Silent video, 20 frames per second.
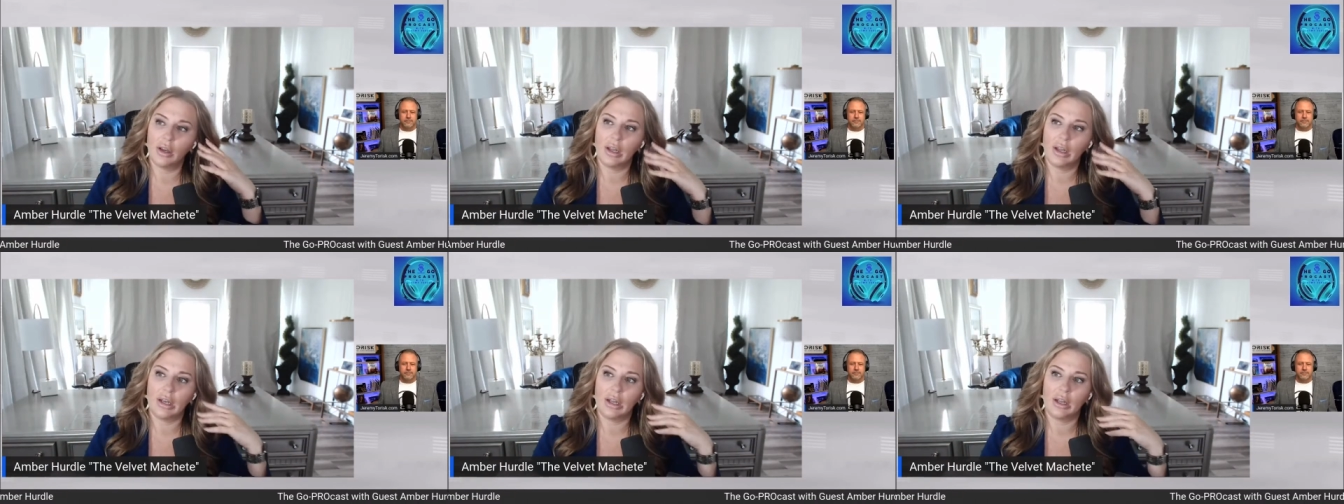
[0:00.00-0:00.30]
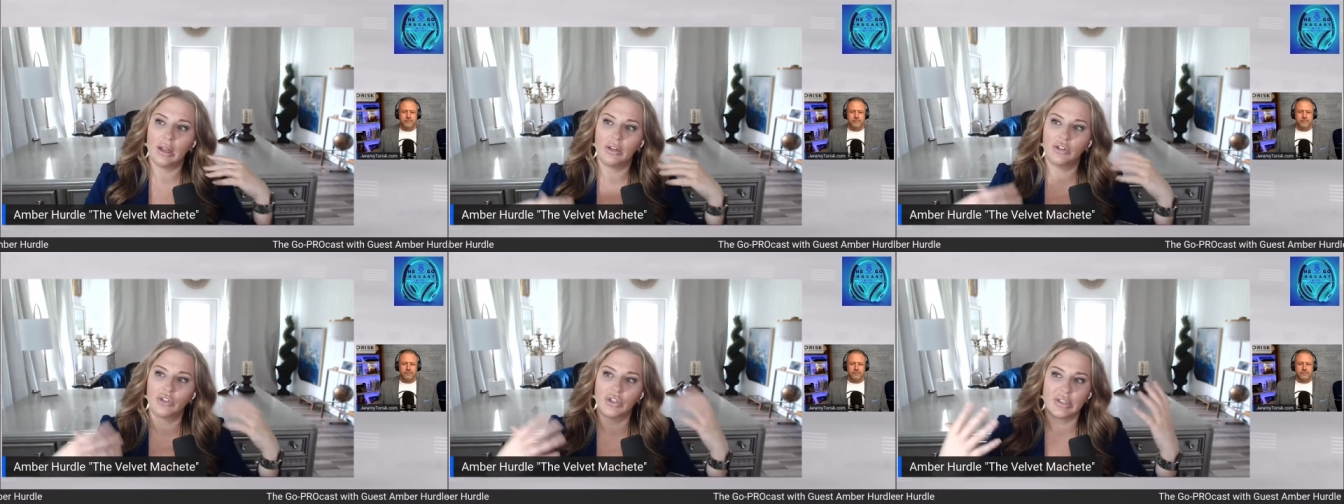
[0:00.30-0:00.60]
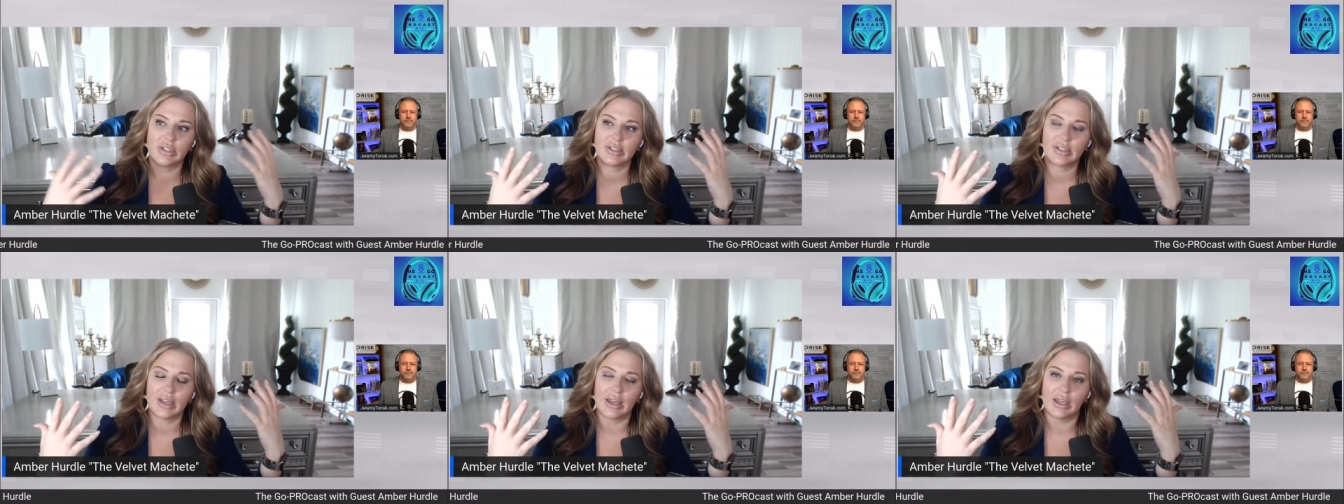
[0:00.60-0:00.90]
and it's
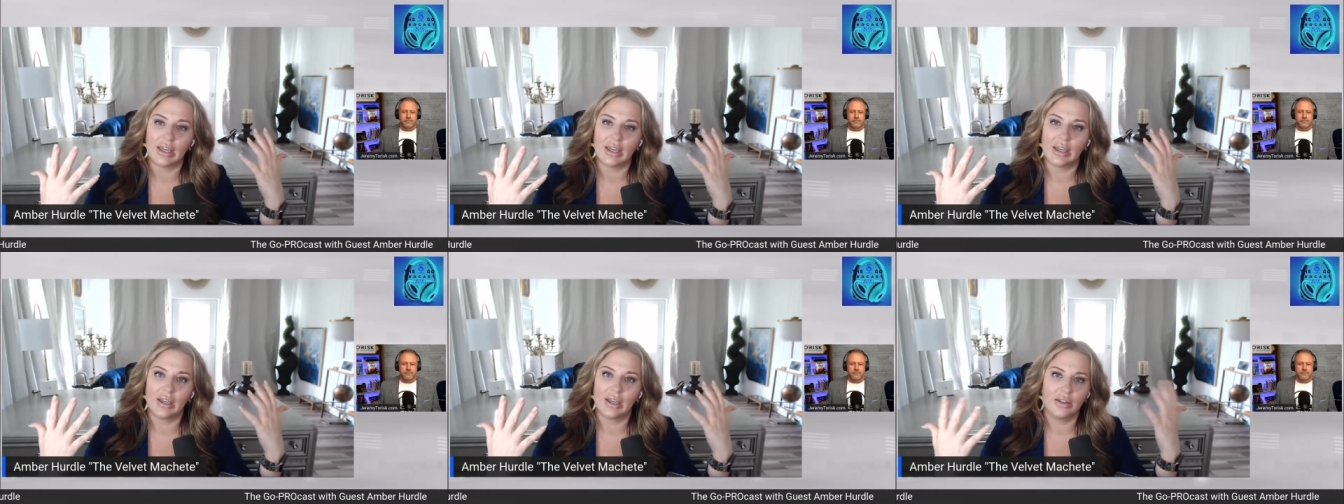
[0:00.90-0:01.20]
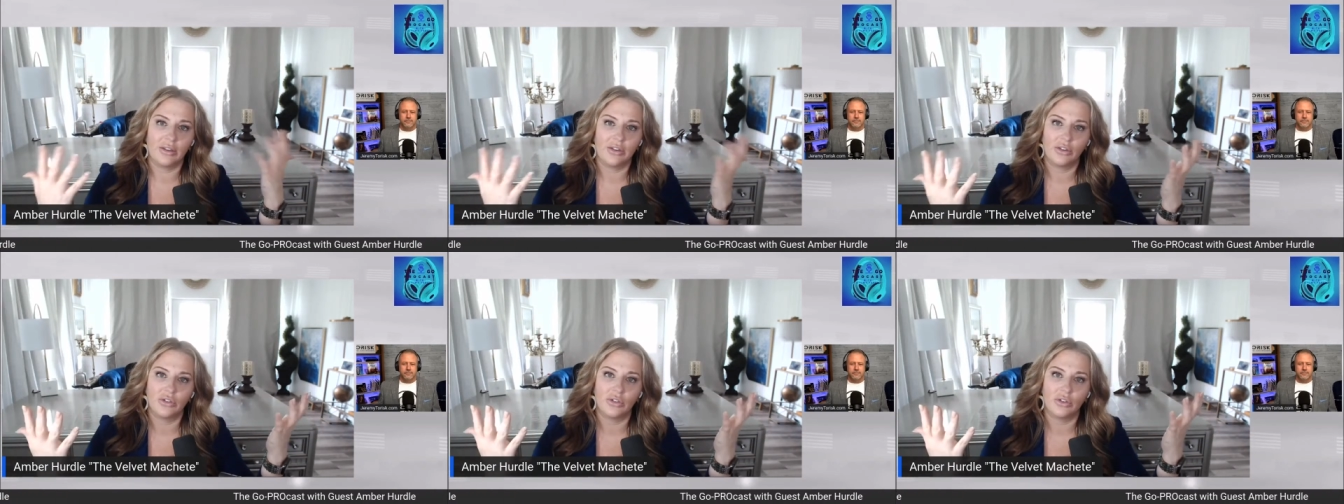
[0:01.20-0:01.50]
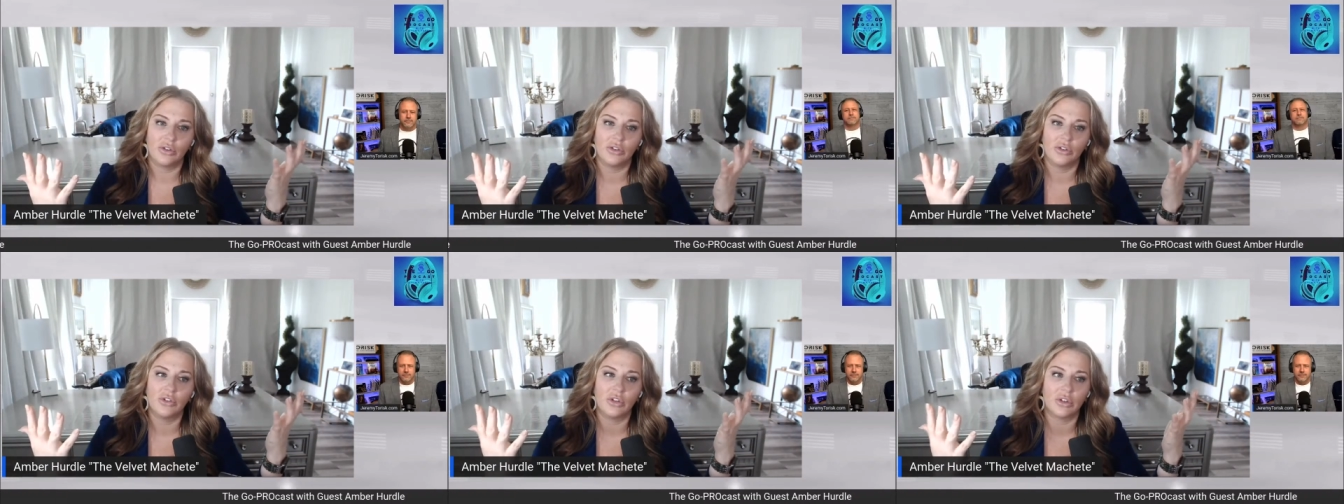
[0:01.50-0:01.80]
just like it's
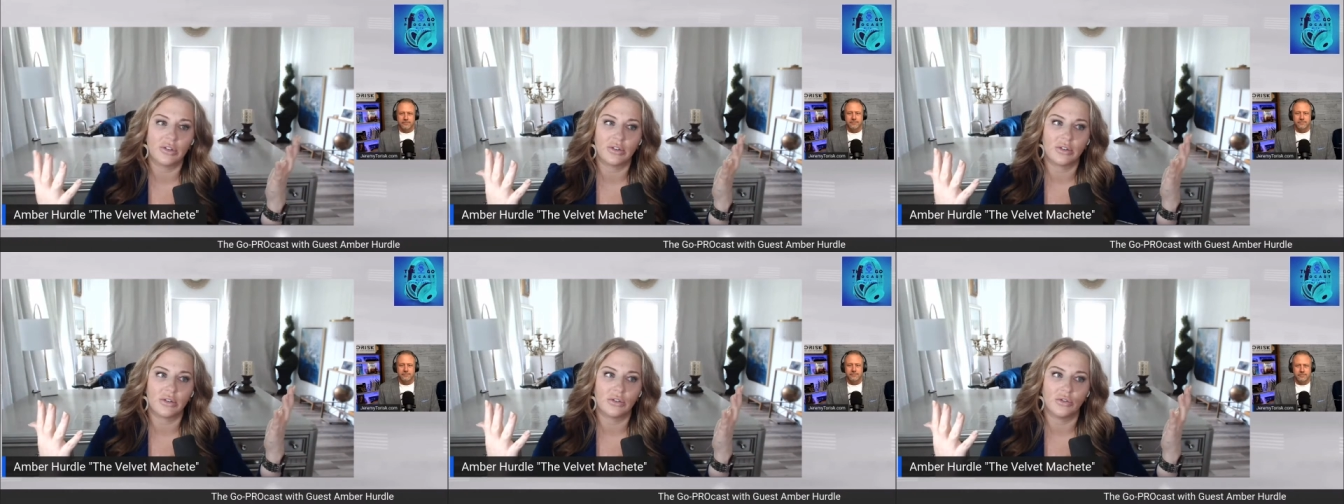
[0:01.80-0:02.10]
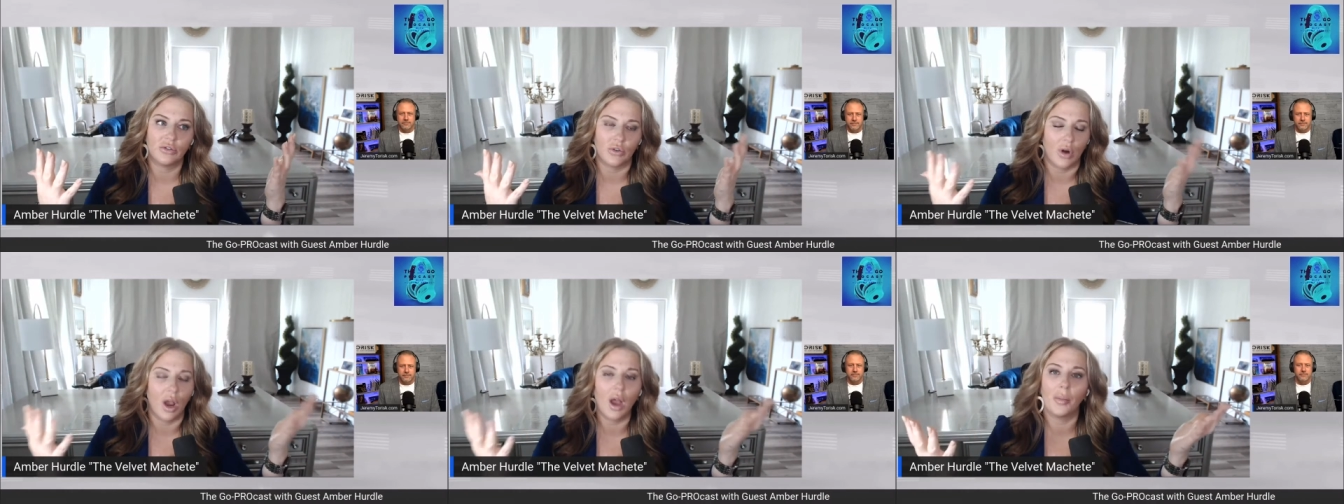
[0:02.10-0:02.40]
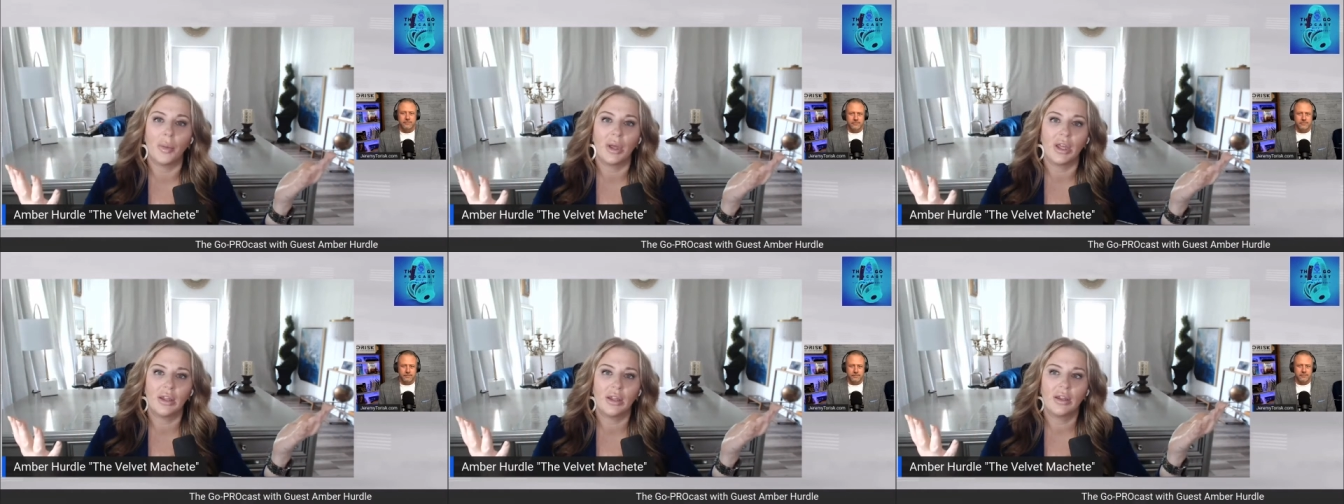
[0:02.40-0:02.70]
just
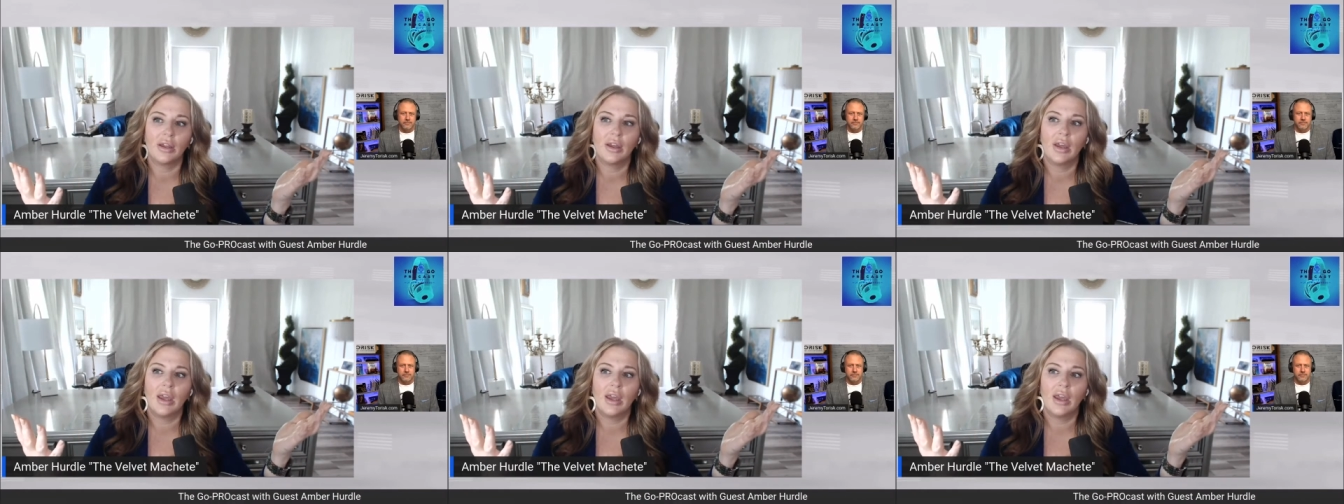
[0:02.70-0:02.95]
drama